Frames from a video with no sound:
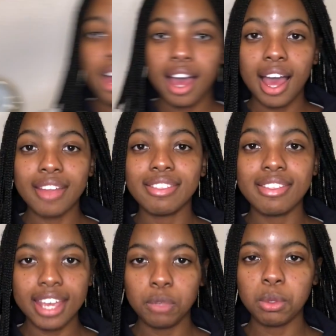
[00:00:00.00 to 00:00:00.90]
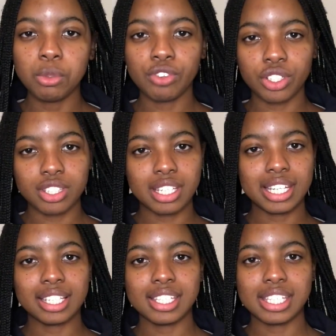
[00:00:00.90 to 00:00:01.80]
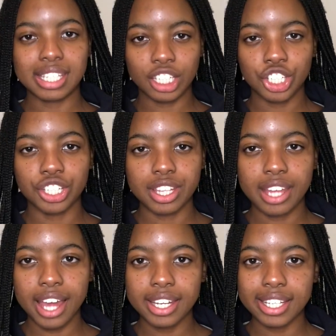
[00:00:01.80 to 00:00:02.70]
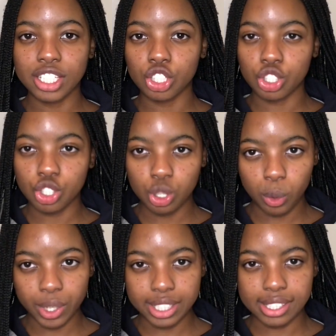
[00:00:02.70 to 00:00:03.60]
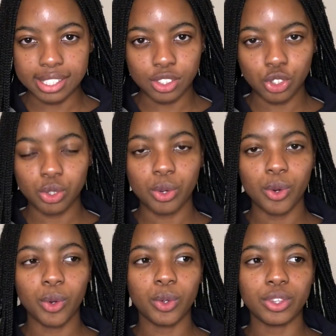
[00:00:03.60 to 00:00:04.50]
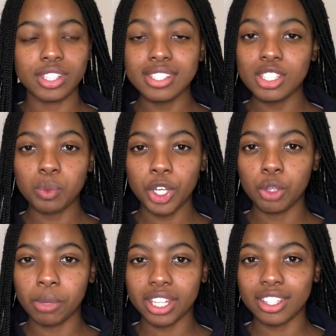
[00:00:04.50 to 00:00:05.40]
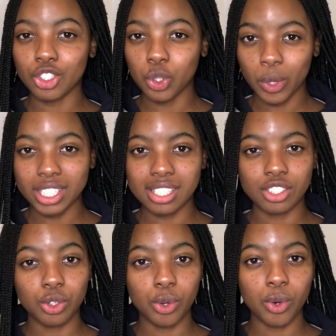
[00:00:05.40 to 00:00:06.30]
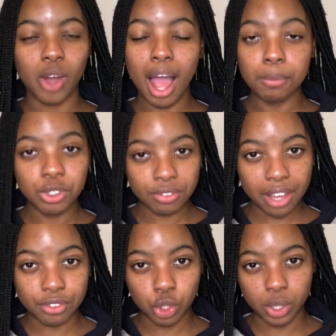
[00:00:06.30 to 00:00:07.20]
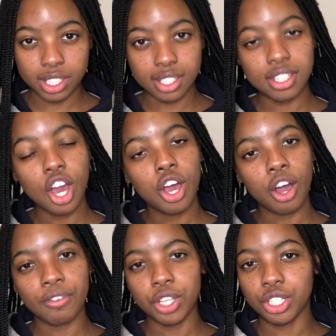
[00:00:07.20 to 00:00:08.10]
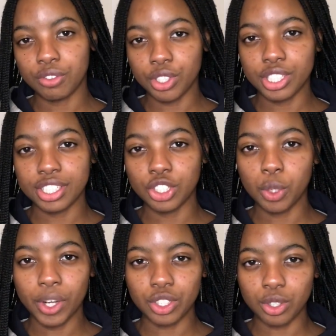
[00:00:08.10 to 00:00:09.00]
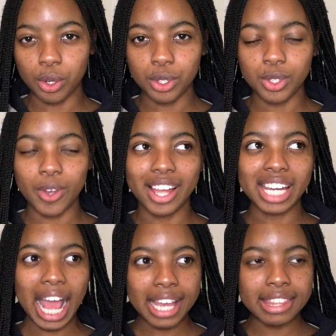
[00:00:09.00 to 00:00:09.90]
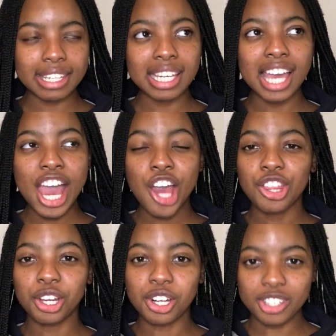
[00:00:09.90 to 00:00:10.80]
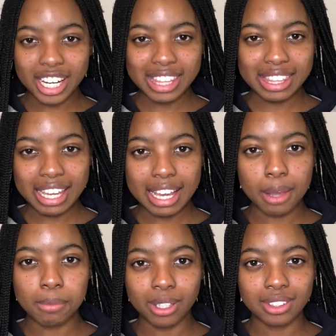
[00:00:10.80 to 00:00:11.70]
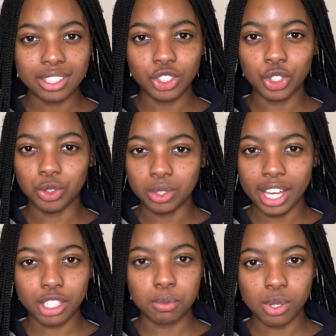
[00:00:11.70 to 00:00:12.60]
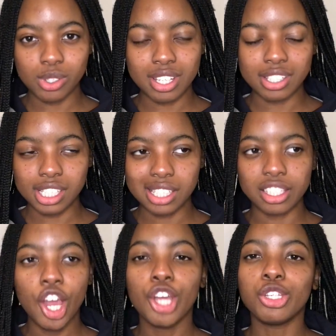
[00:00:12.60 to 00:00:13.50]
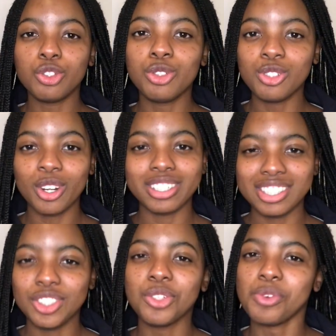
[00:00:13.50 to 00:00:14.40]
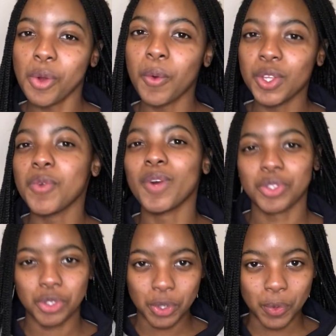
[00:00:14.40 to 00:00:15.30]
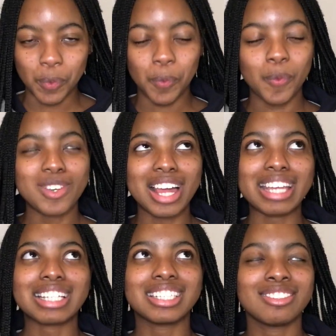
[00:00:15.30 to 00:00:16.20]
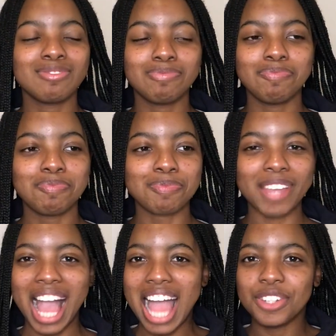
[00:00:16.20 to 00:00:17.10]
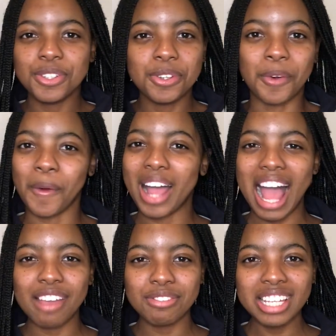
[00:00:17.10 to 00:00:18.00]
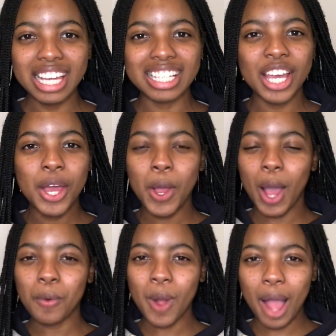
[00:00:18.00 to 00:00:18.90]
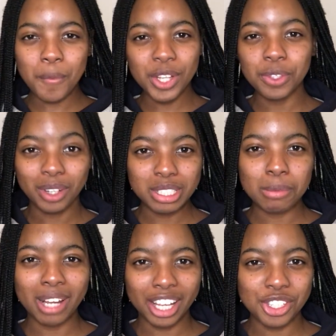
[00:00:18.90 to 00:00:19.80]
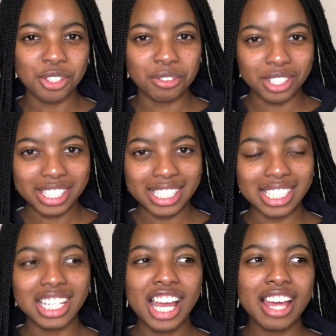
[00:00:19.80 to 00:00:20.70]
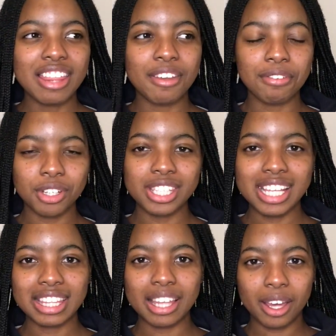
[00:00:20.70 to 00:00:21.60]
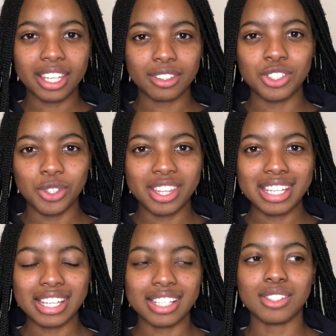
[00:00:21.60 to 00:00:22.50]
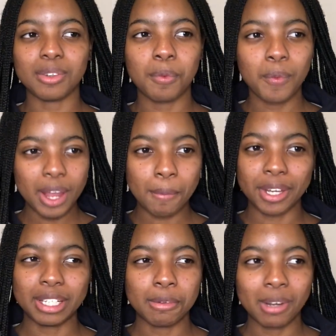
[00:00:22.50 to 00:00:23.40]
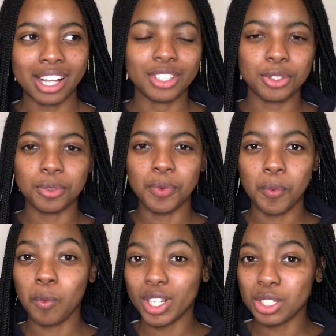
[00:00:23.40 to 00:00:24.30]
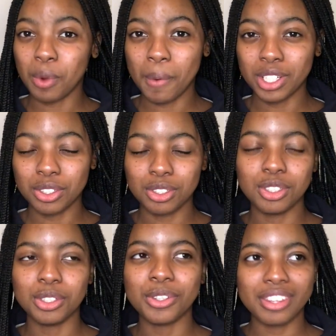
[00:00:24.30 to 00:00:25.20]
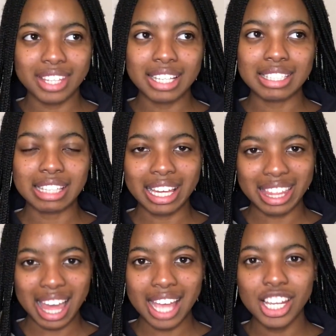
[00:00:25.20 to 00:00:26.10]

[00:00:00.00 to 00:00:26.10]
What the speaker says: And then we move on to the next section, that is choices. So this is where you make the choices. You're up to 5 choices of the universities you want to go to. And I think the great thing about this UCAS process is you do not need to know where you want to go. Like, I don't know, I feel like when you want to apply to university, the first thing that gets you thinking is, where am I going to apply to? What do I want to do? You know, things like that.